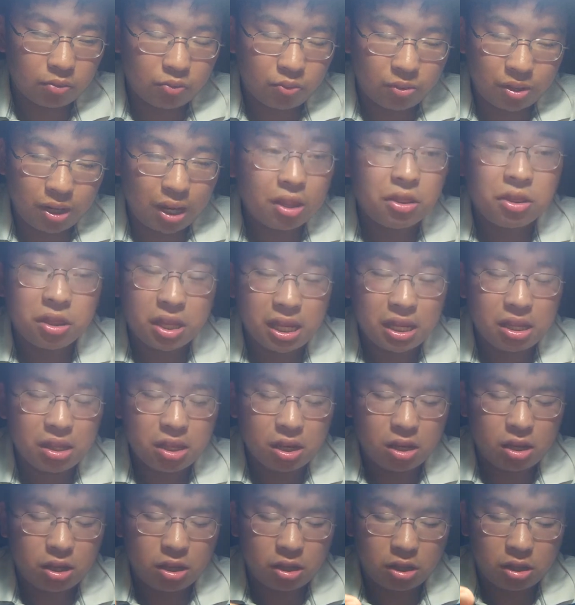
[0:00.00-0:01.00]
when I see
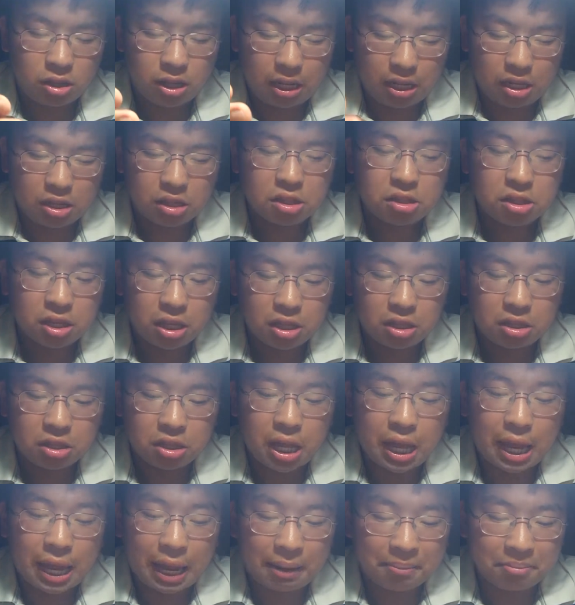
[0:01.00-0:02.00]
these
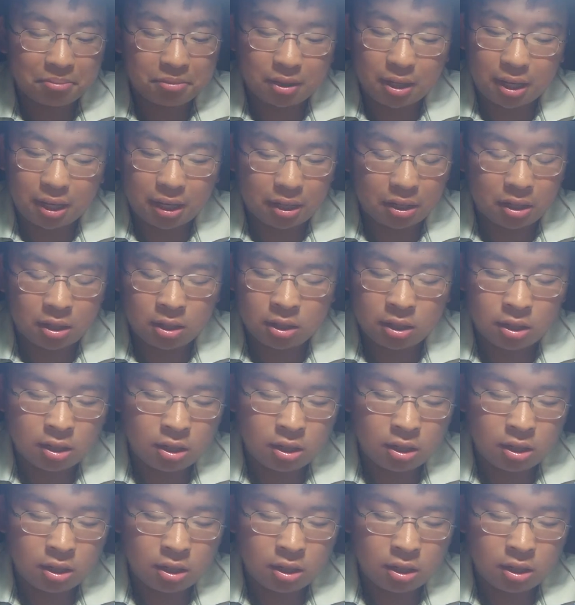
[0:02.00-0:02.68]
instances, I'm like,